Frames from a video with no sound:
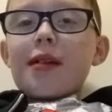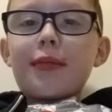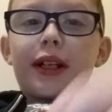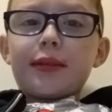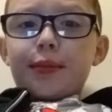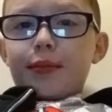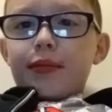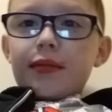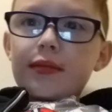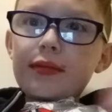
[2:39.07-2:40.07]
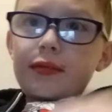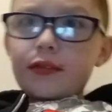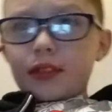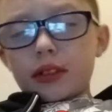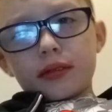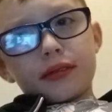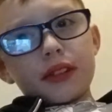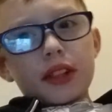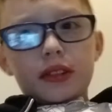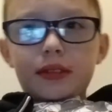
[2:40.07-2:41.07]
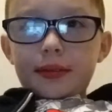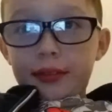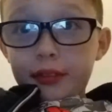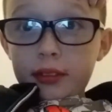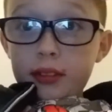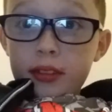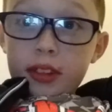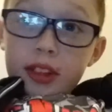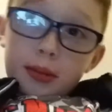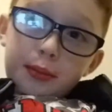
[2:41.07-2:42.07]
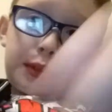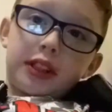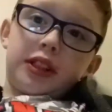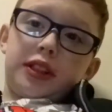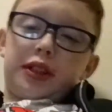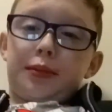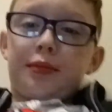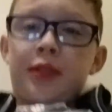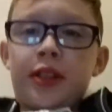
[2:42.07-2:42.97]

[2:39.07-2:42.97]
My phone fell. But, um,